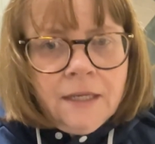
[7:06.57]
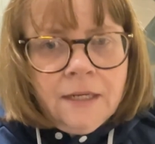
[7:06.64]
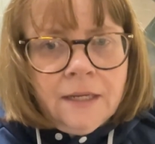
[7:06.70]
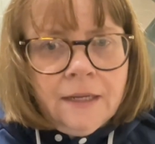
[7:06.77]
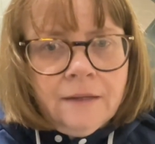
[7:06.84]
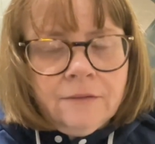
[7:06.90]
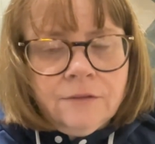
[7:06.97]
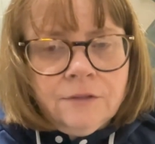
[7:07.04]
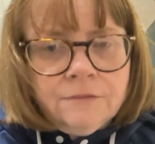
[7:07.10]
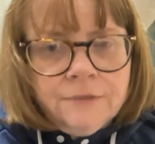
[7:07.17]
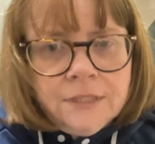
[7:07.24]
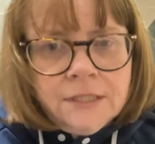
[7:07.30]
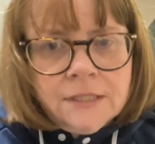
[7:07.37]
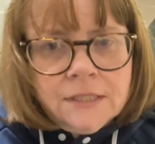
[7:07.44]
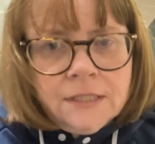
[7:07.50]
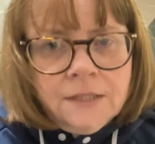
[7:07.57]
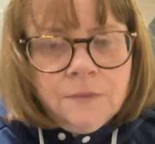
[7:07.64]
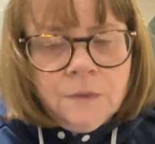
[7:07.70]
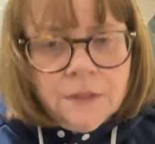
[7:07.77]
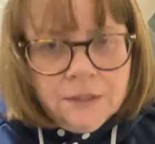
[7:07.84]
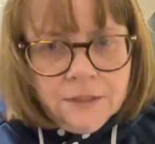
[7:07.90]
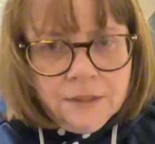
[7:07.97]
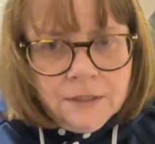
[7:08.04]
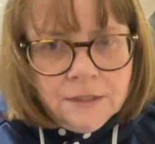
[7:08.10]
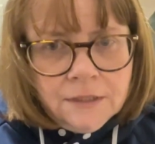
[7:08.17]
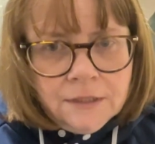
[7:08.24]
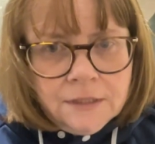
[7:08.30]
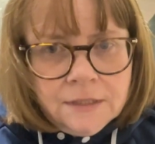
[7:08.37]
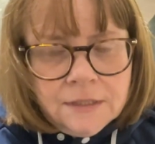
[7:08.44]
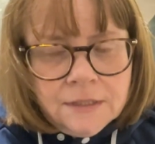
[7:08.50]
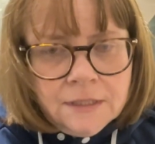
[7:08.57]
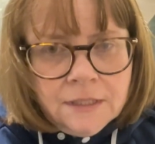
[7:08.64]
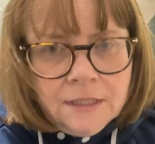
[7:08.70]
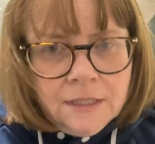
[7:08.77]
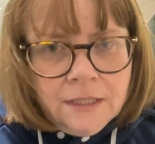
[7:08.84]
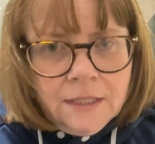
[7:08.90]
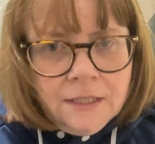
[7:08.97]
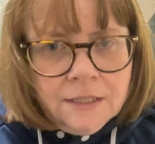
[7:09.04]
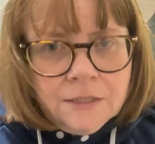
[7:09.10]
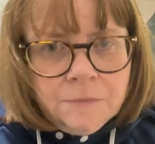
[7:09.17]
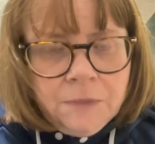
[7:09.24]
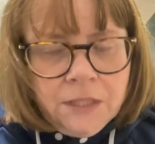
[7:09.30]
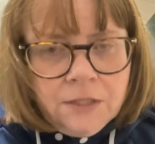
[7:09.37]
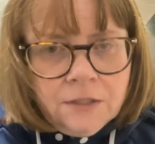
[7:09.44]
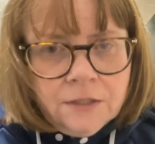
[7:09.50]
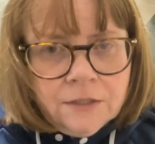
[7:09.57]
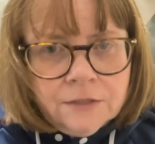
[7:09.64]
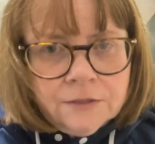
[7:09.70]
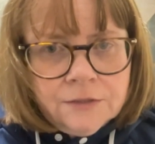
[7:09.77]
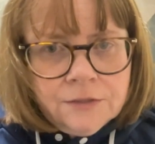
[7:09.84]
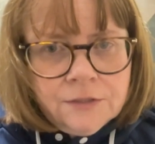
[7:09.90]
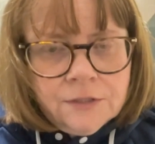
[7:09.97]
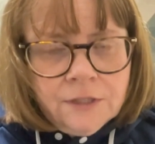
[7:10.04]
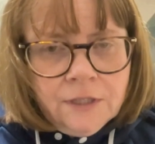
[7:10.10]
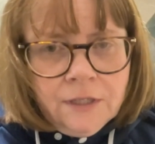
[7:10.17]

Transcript: Now, the reason it works is because